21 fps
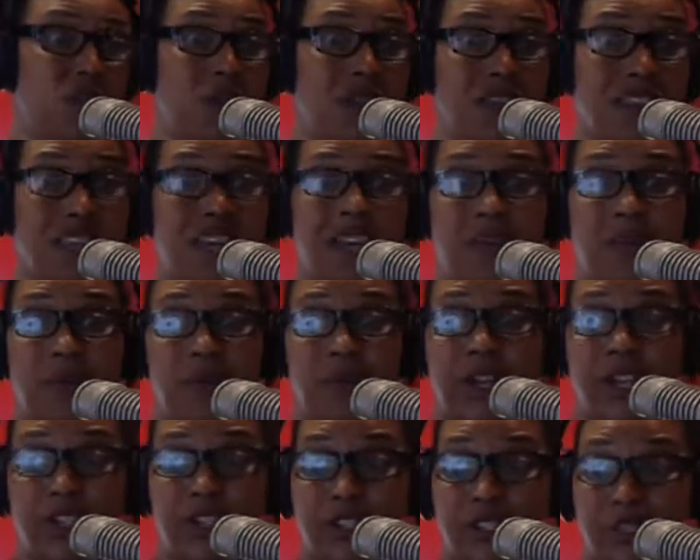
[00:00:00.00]
what that
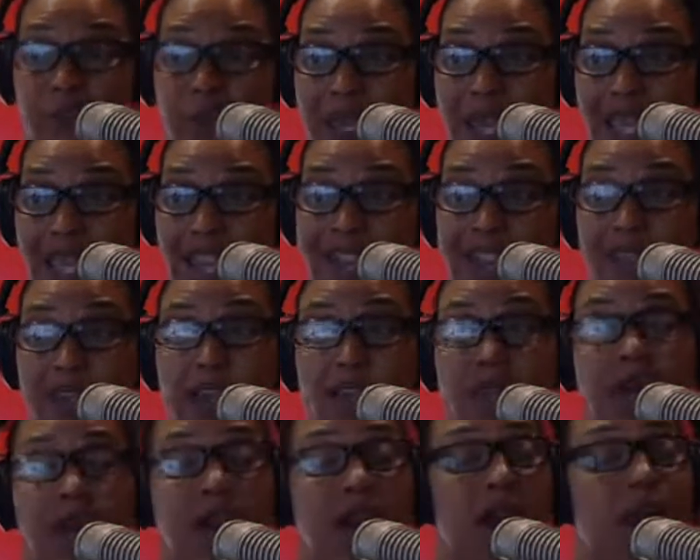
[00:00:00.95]
profession is paid
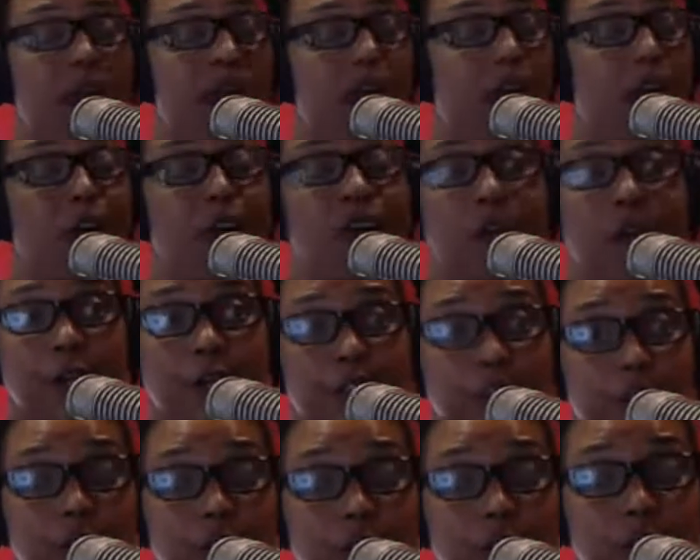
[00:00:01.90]
across
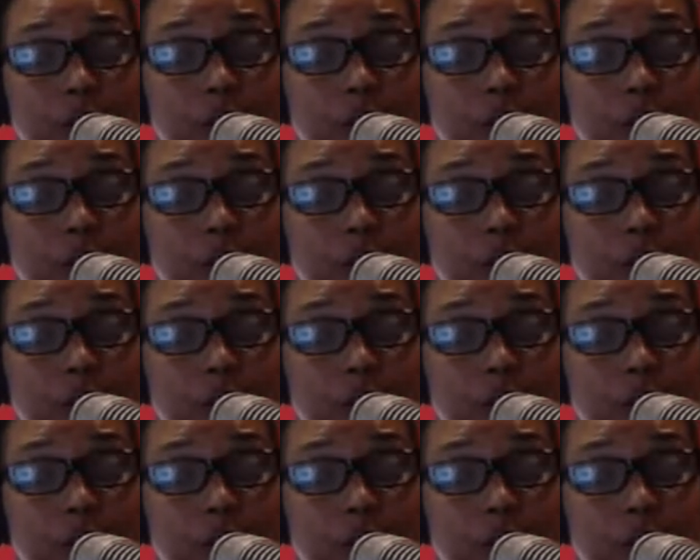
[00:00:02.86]
the